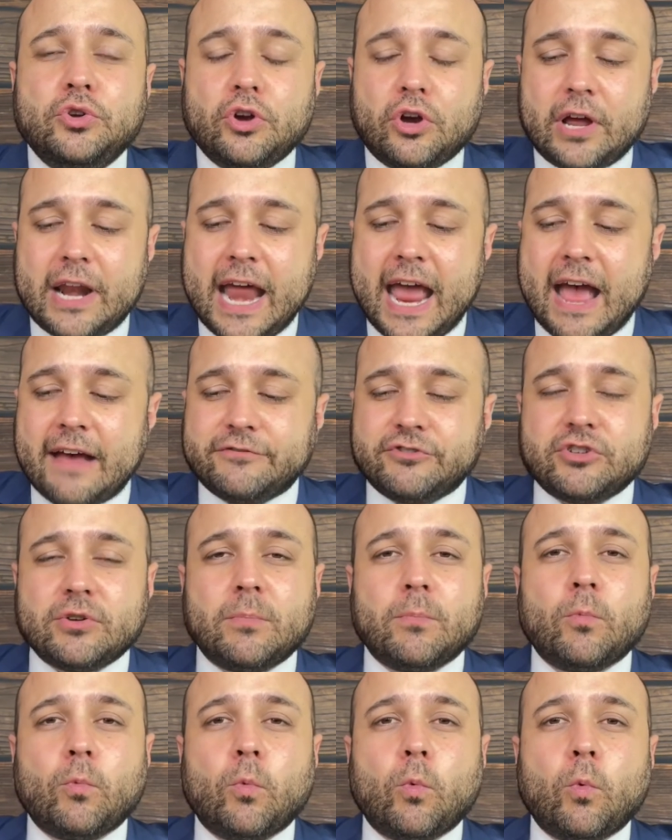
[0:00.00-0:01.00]
You're going to have
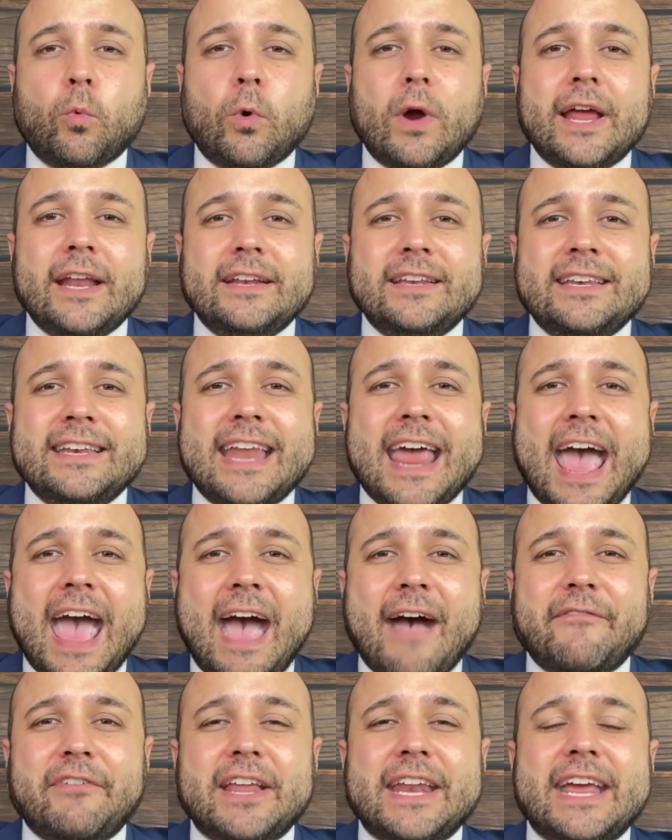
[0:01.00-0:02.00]
some written
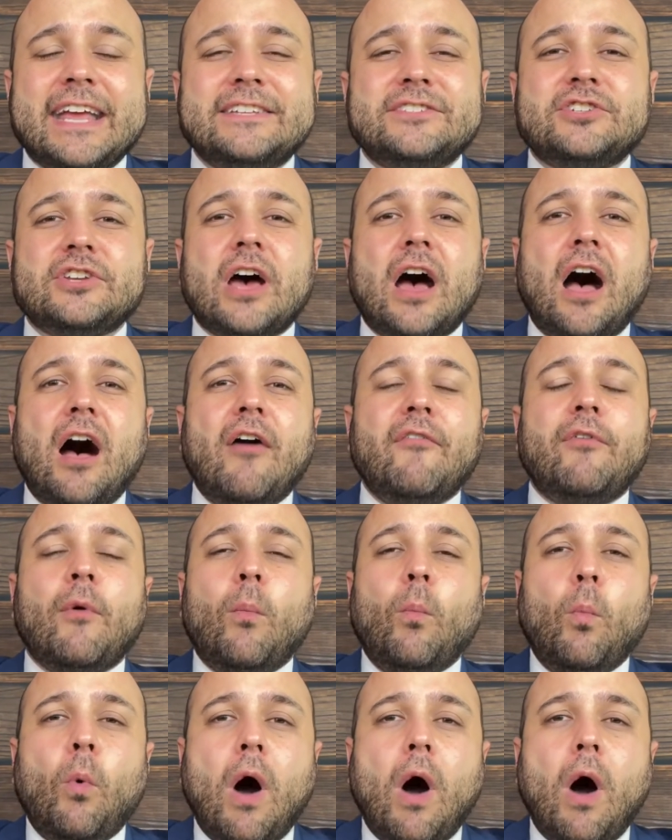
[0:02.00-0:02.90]
evidence of